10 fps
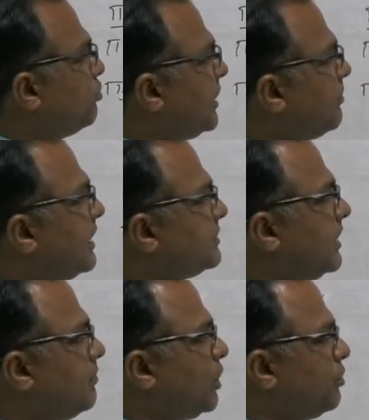to minimize
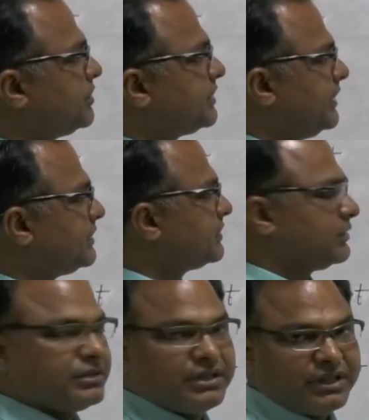the number of
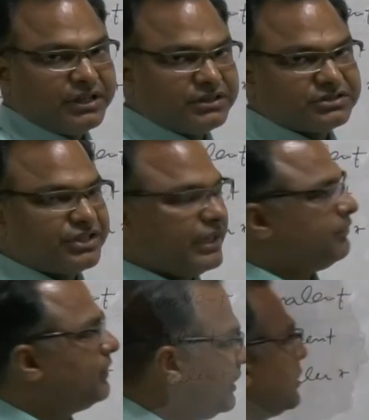states in this
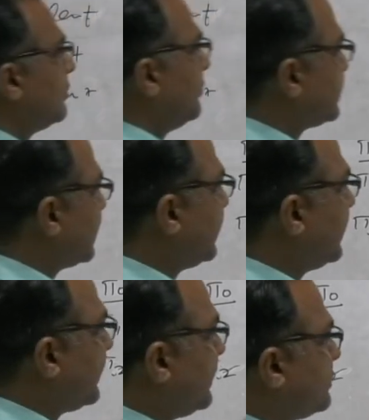DFA. Basically
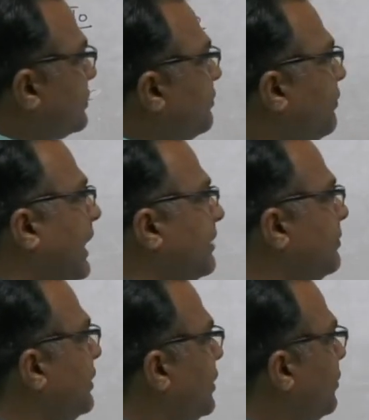it has 5
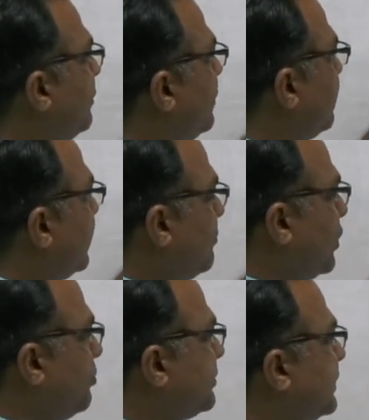
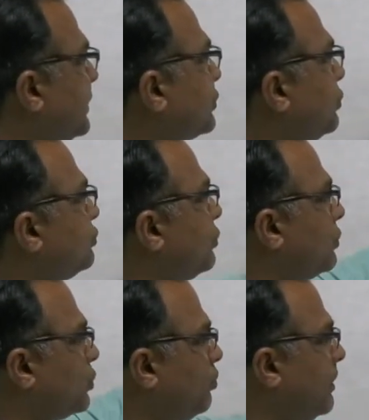number of states
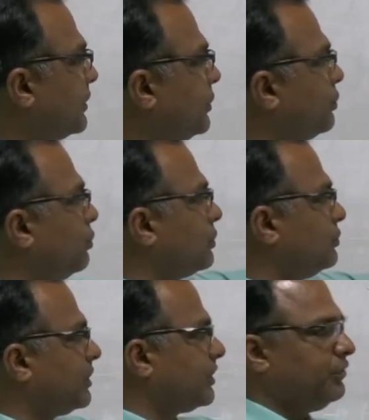Q0, Q1, Q2,
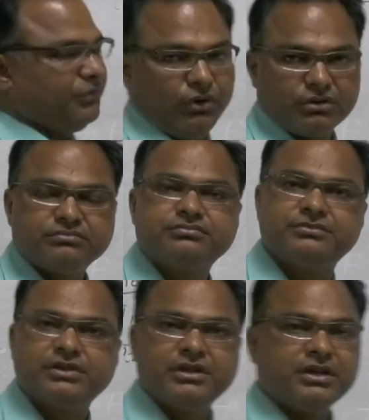Q3, Q4,
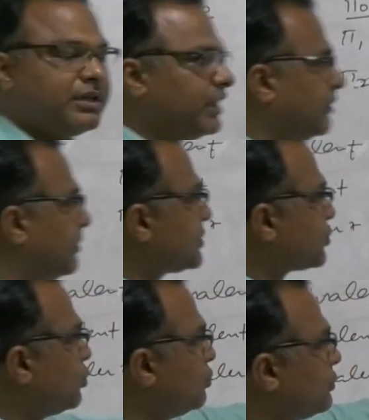in which
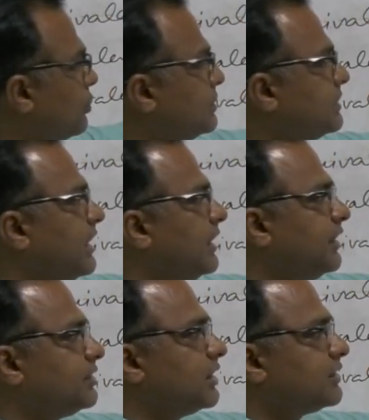Q0 is the
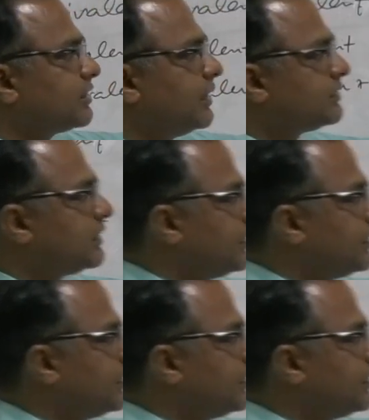initial states